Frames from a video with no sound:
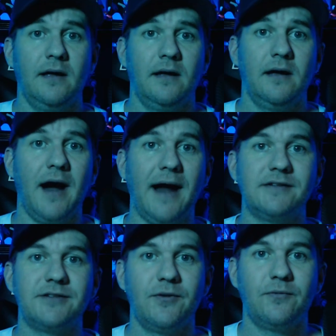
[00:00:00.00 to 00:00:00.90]
Alright,
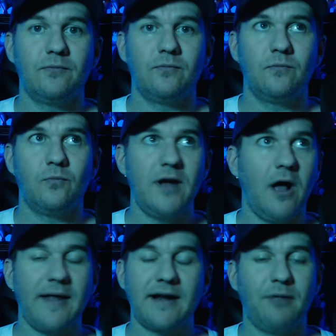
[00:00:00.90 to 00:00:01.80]
so we
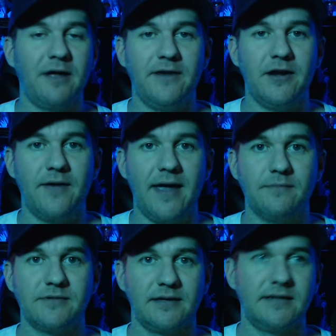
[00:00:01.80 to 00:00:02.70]
all like to play video
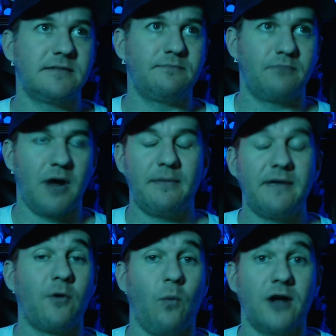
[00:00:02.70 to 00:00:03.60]
games, at least probably
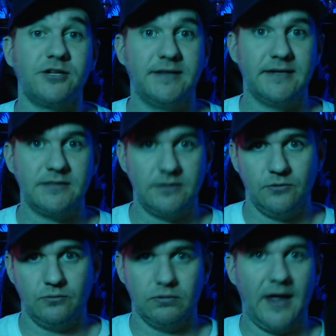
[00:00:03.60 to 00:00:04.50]
if you're watching this,
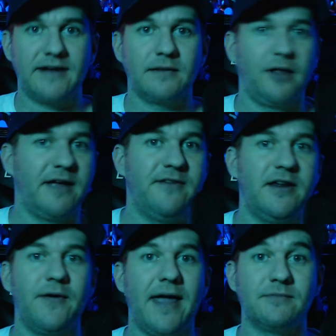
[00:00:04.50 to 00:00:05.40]
you like to play
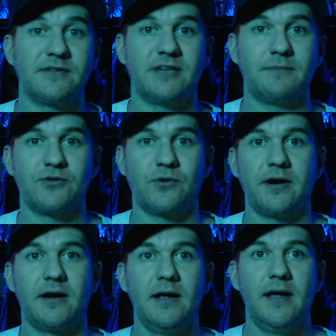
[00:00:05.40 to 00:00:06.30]
video games of some
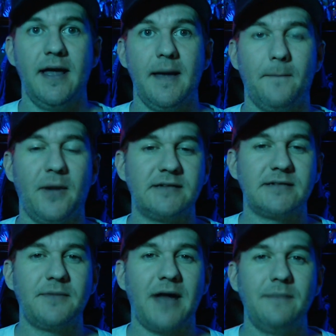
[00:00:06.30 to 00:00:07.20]
sort. But
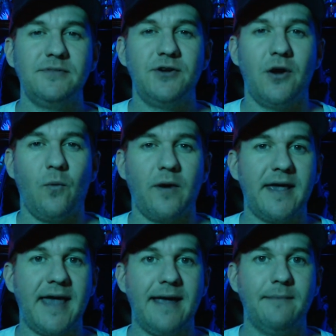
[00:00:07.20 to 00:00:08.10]
sometimes you don't want a
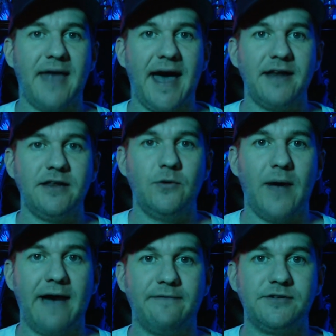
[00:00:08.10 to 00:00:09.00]
game that you
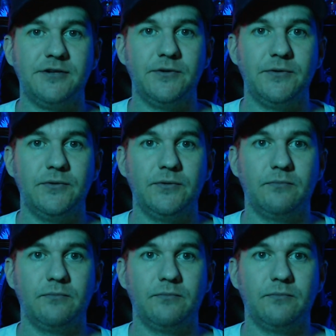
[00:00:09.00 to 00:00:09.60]
have to,